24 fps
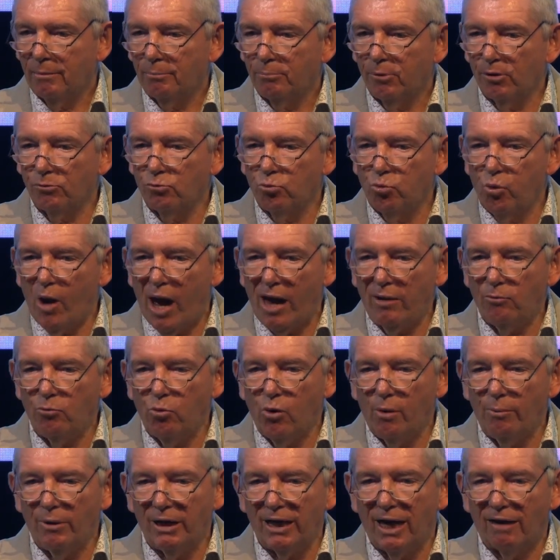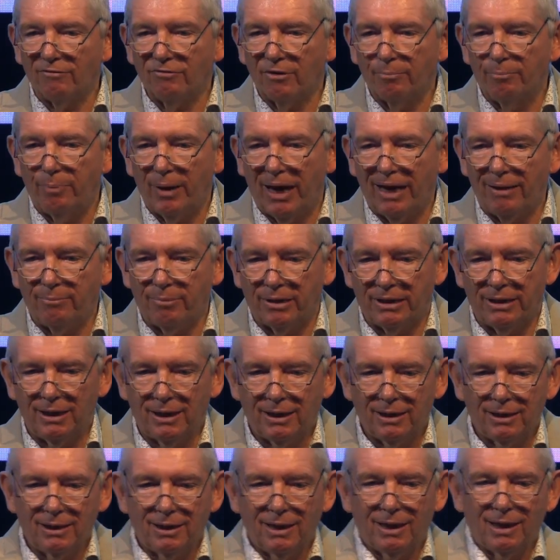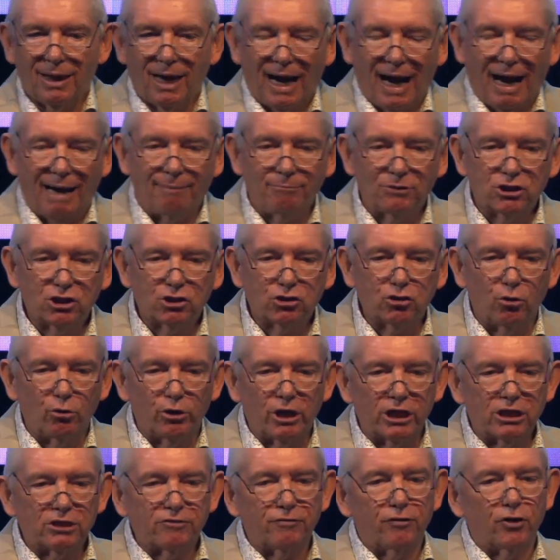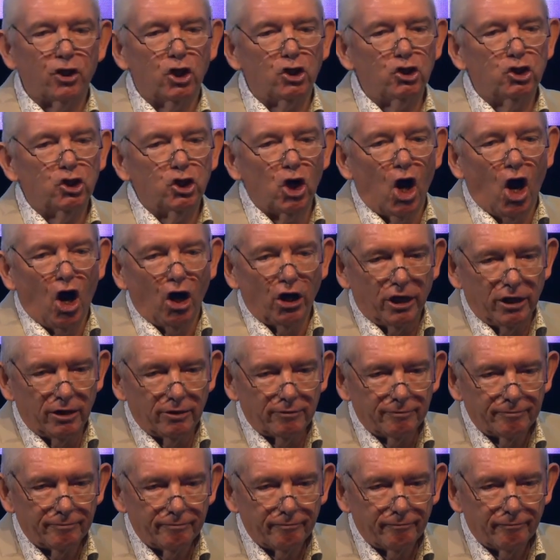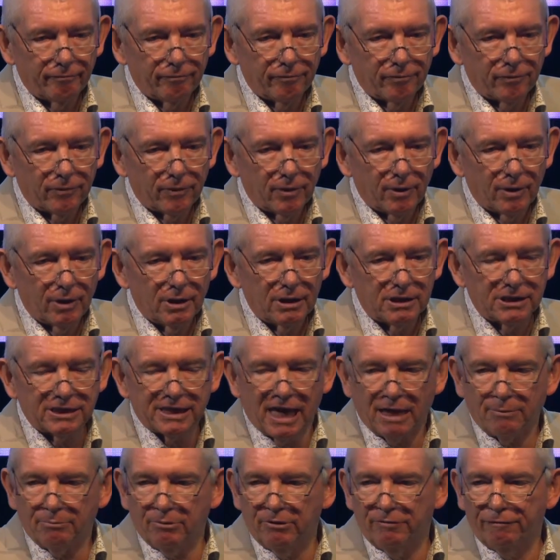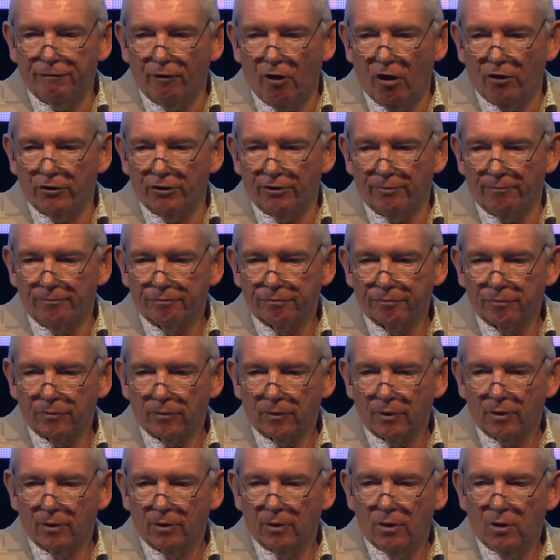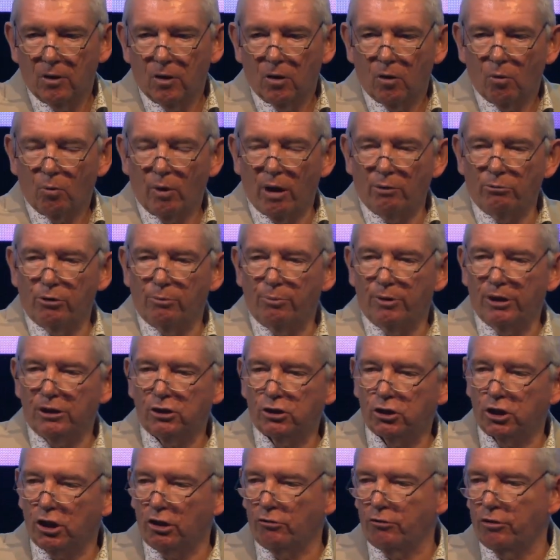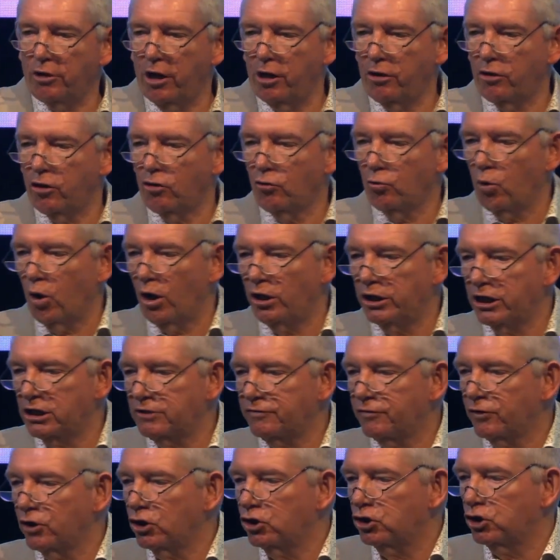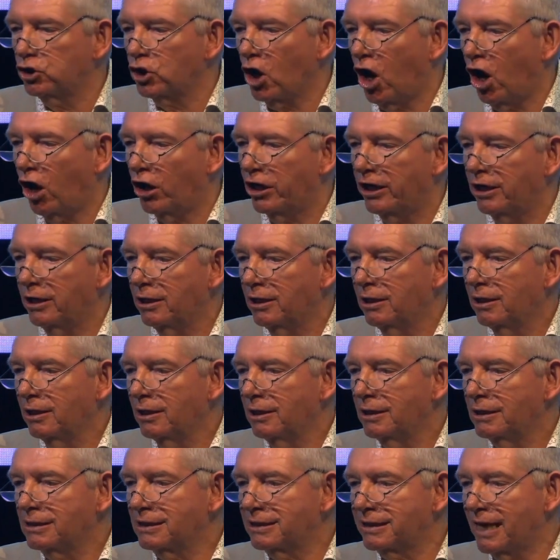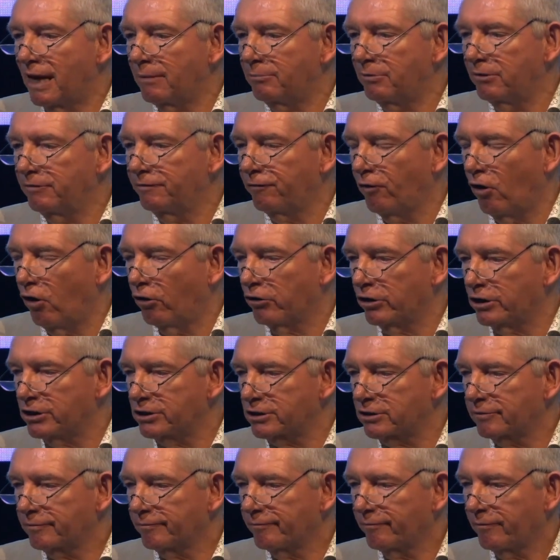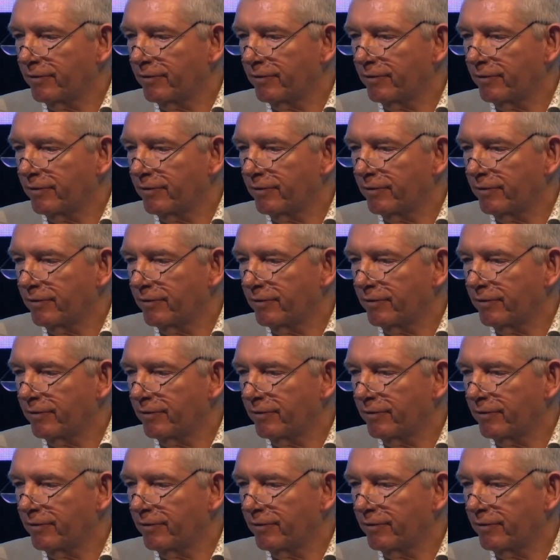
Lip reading: But when women have a baby, I'm sure it's for the joy set before them. When we bring children into the world, it's for the joy set before us.